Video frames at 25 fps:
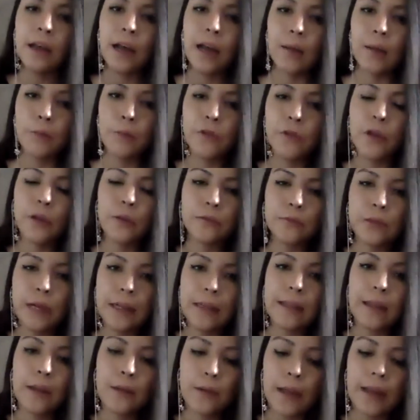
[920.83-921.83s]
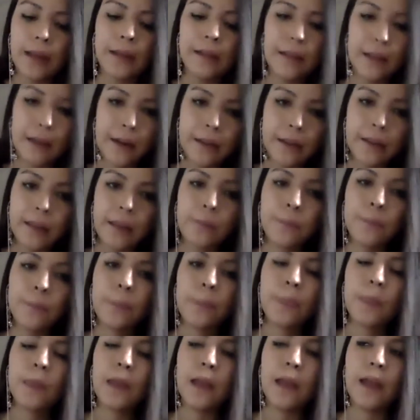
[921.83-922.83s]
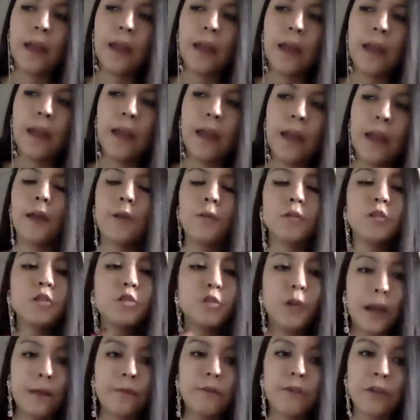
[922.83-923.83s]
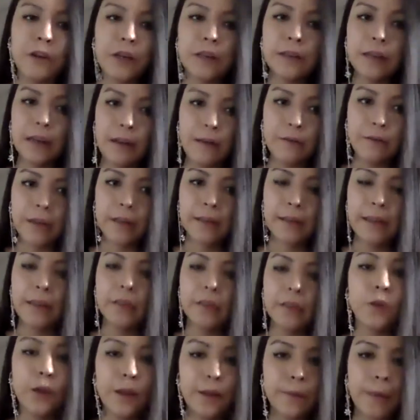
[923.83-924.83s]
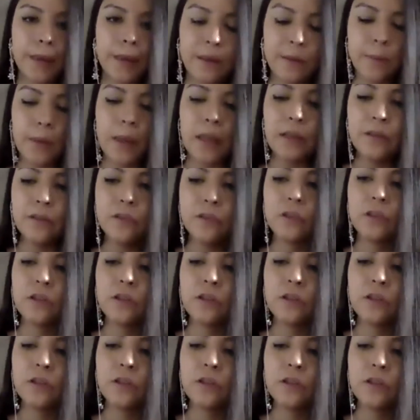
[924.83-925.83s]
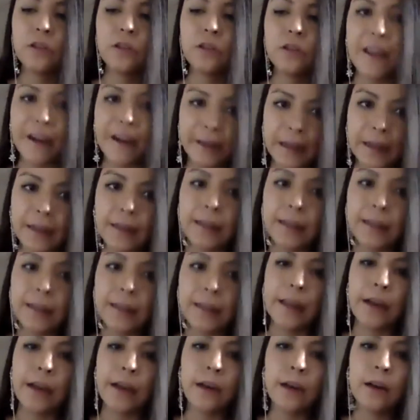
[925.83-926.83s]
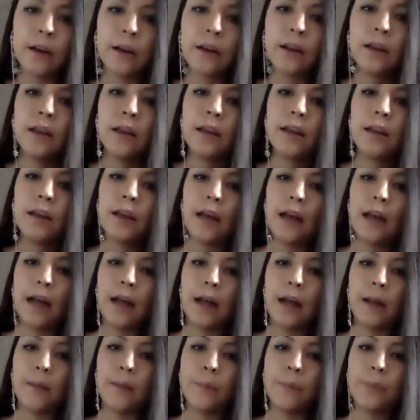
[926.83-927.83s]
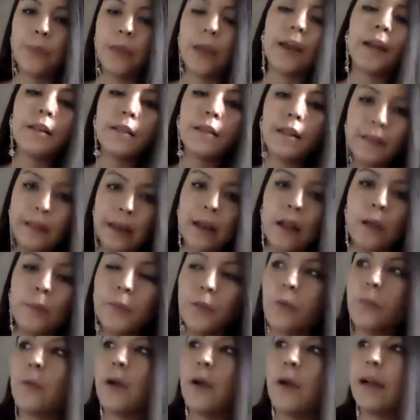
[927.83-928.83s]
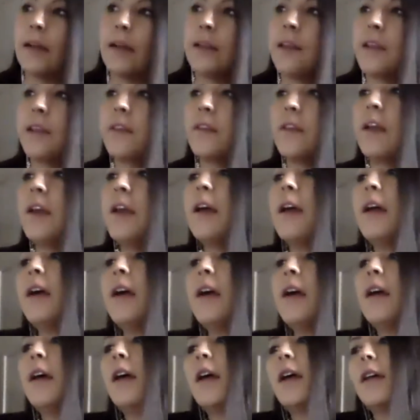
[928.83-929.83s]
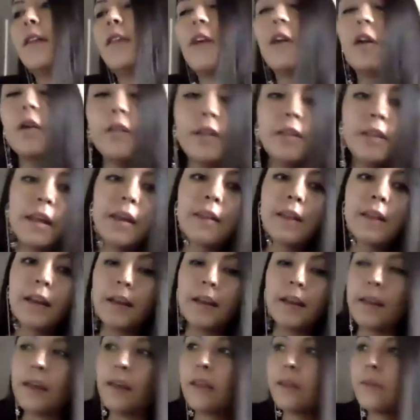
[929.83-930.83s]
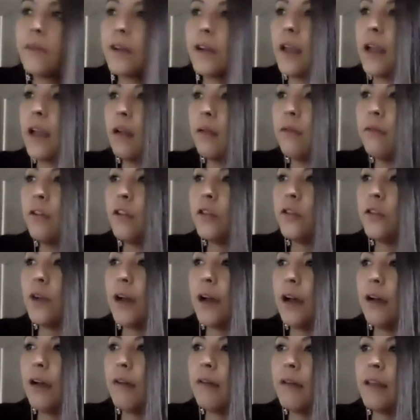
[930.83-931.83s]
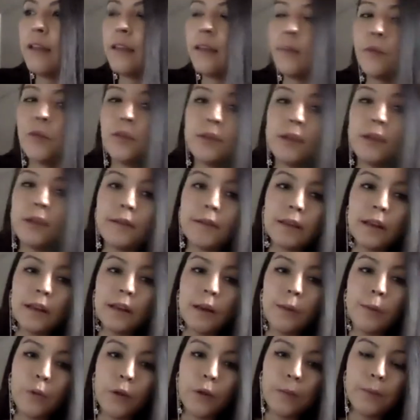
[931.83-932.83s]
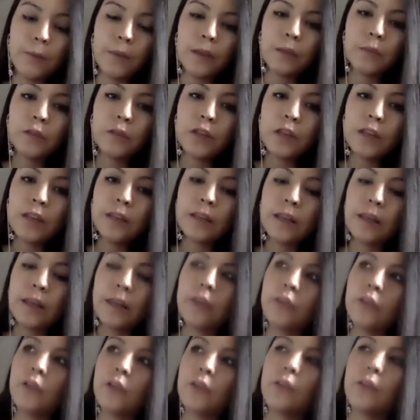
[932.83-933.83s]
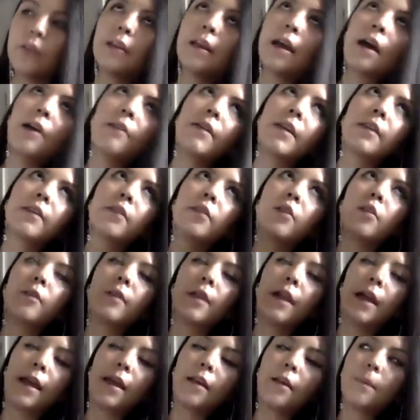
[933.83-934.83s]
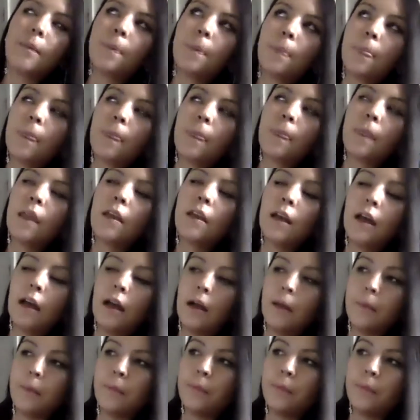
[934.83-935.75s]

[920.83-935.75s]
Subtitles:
So I would write down like clarity. And then I would try very deliberately during my speech to be very clear. And I think that helps you practice. The other thing that I think is very helpful to have in terms of having a prep time sheet is just having sort of like, kind